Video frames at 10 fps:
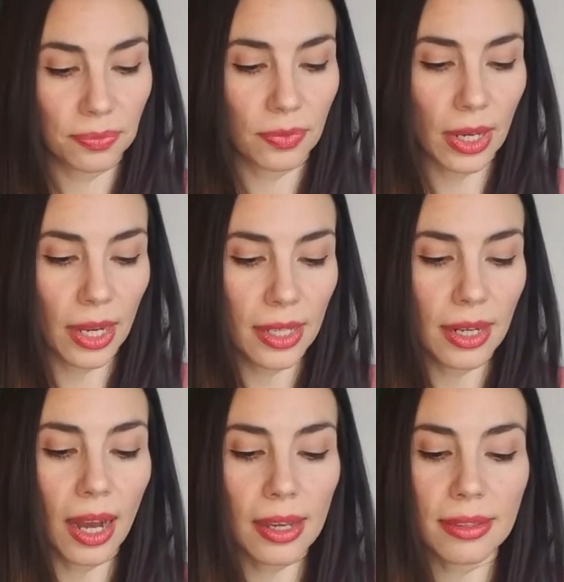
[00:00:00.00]
Right?
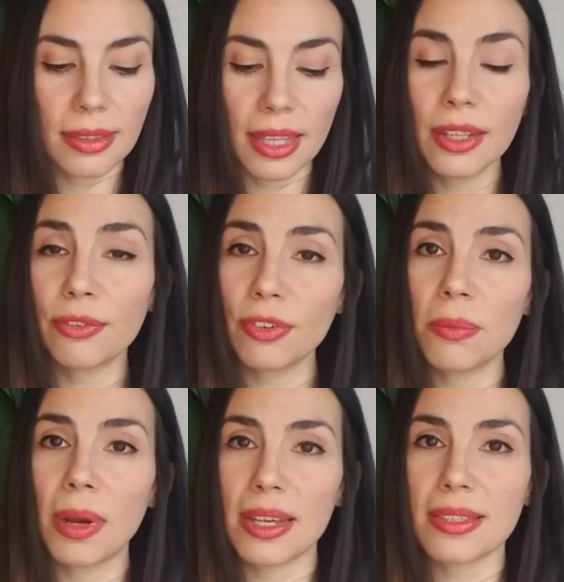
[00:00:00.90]
I think for
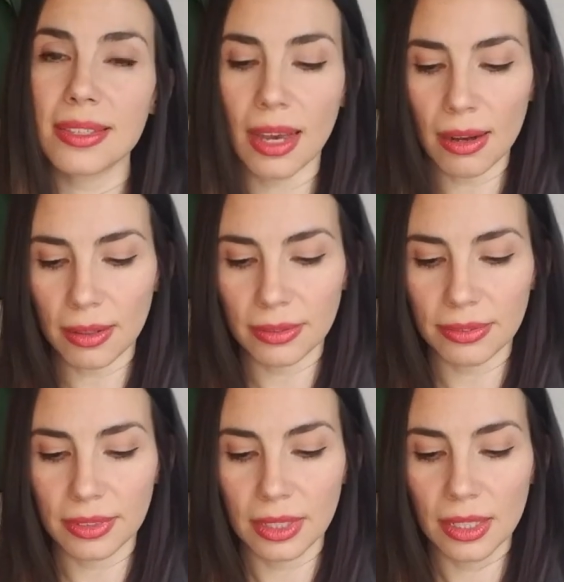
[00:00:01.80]
myself.
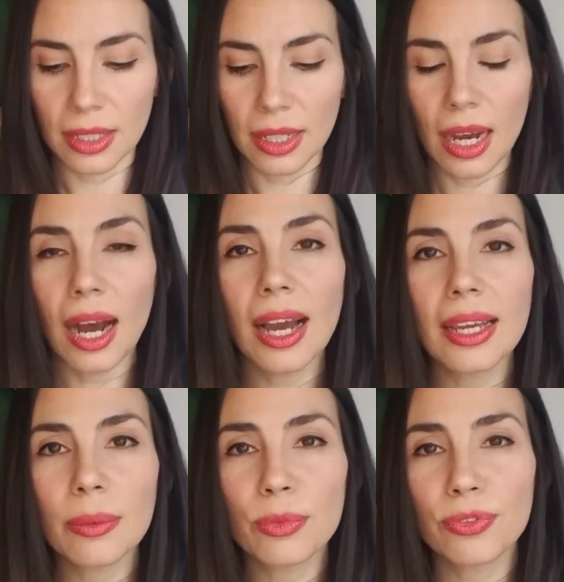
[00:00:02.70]
I
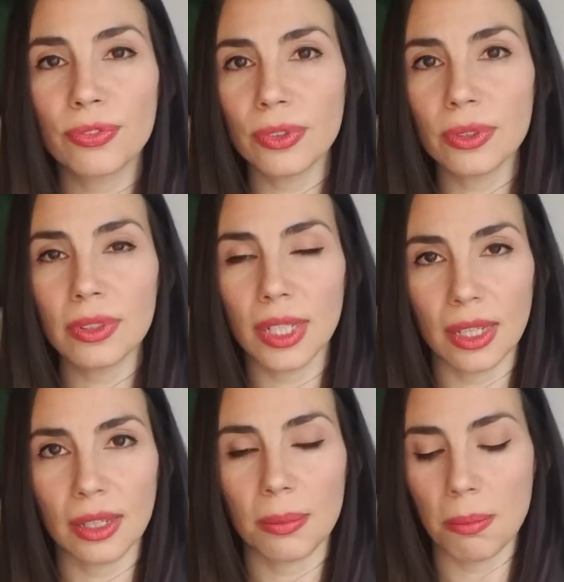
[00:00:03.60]
am
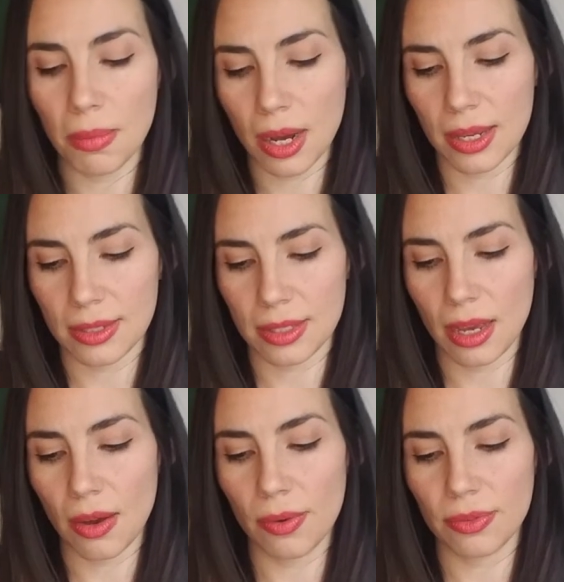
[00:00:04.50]
fully
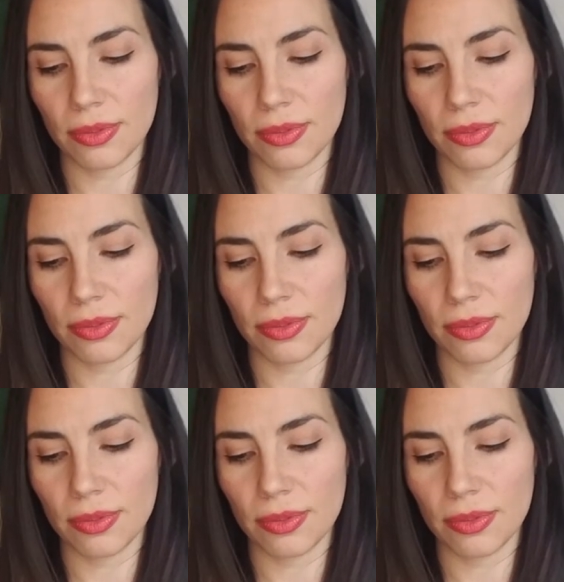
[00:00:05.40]
myself.